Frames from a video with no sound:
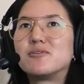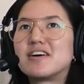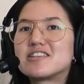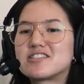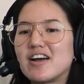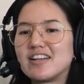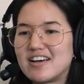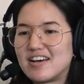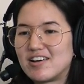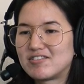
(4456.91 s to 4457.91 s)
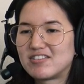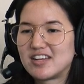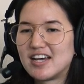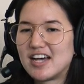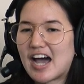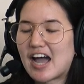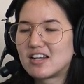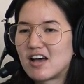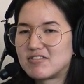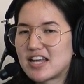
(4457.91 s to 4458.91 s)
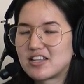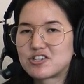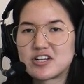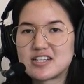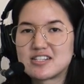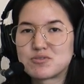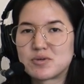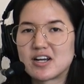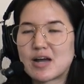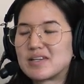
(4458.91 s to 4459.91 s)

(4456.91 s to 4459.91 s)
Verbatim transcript: who else do I love? I love Taylor Tracy's work. I